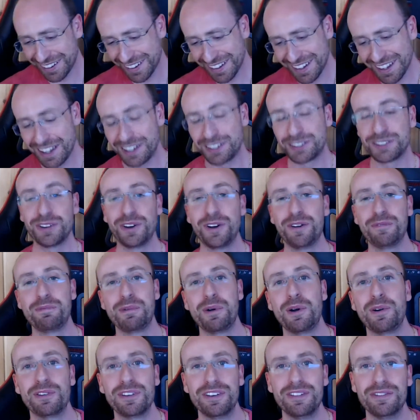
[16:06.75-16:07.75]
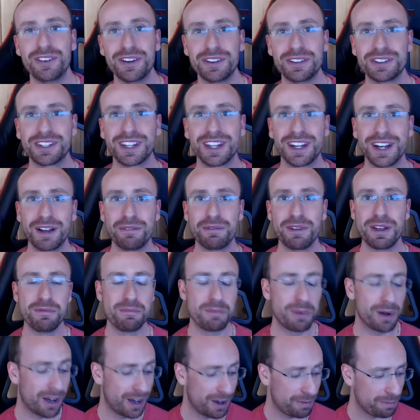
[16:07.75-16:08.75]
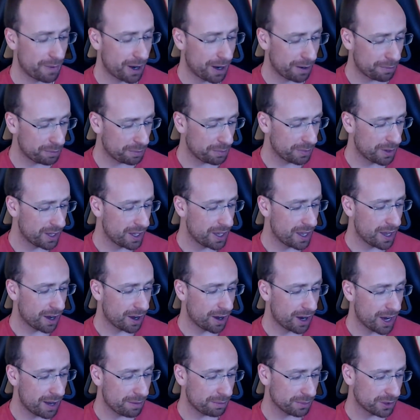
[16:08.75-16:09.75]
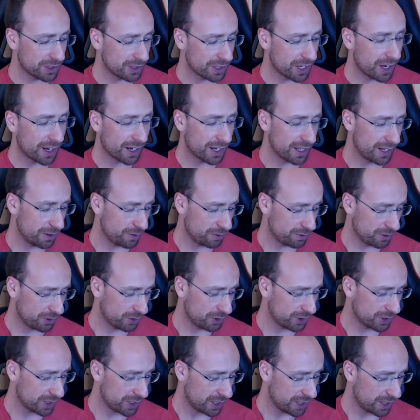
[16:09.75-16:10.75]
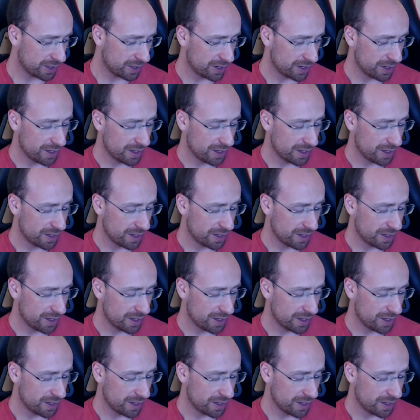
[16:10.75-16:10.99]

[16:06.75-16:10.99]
It's not a boring routine I'm in, but I am stuck in a routine.